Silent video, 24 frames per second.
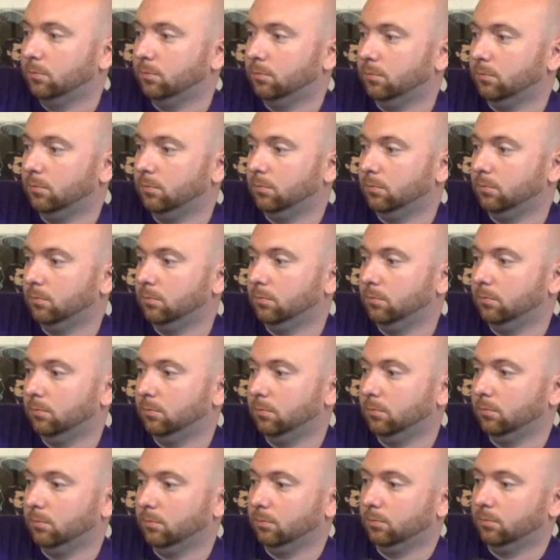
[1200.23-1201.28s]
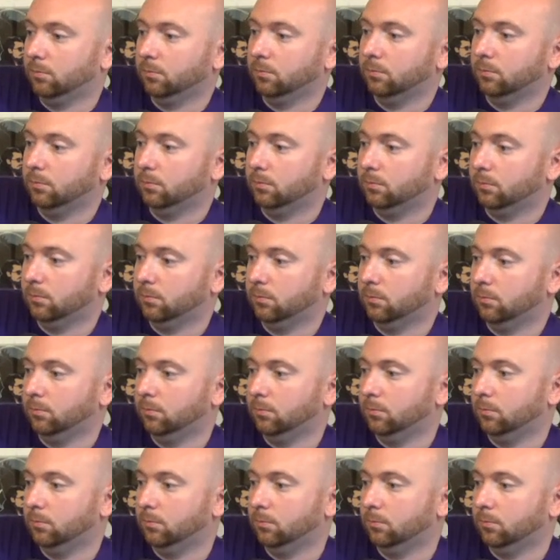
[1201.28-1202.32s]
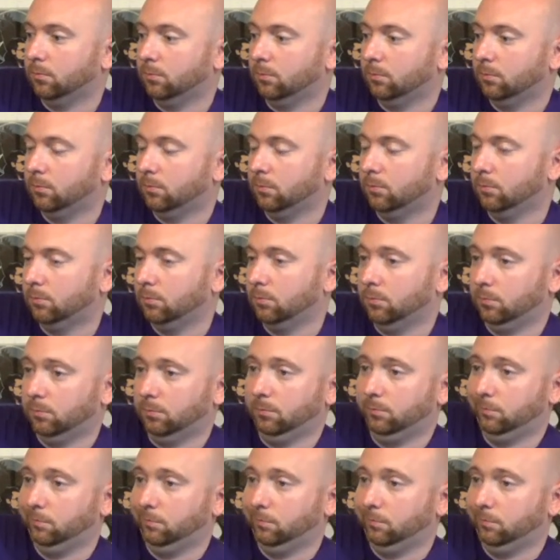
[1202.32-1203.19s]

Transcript: The person shown says nothing.